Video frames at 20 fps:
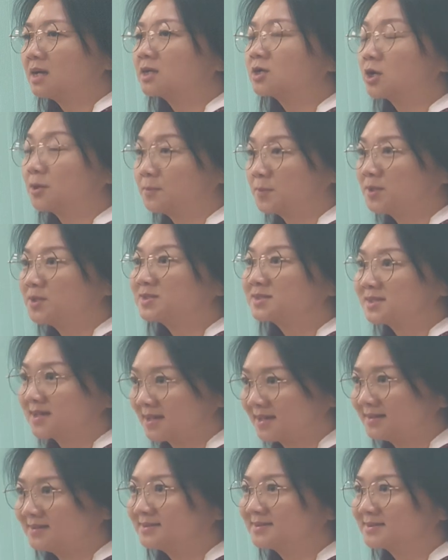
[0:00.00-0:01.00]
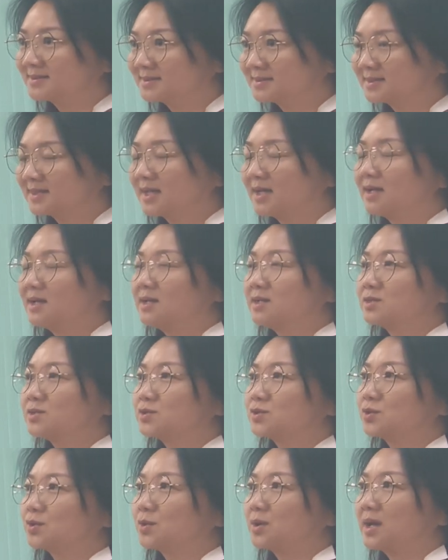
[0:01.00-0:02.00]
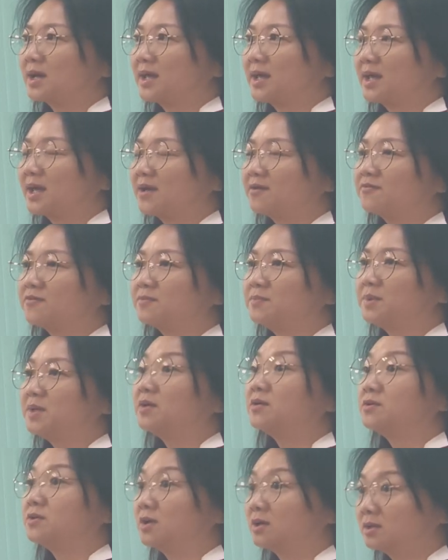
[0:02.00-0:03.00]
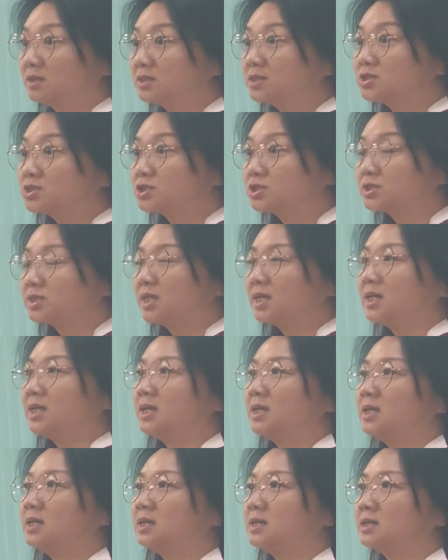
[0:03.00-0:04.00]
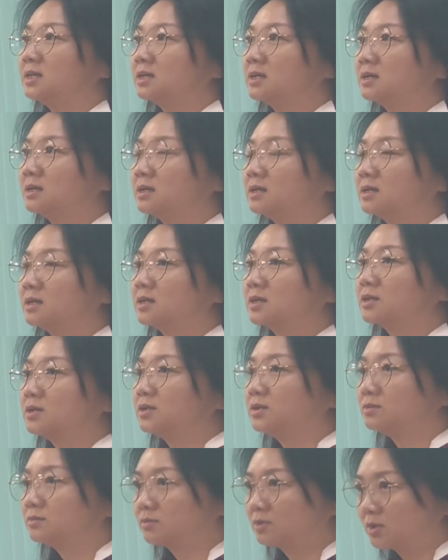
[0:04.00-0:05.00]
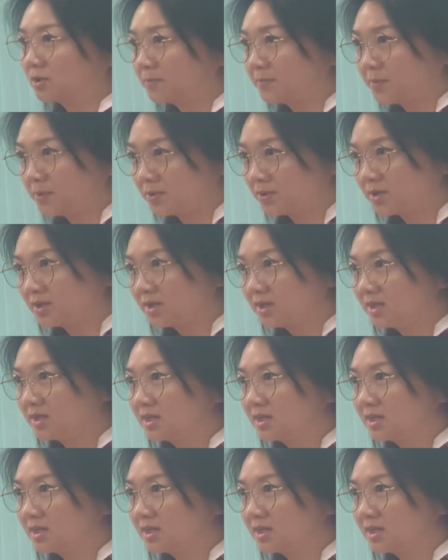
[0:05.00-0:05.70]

computer science, so I have a bit of knowledge in computer.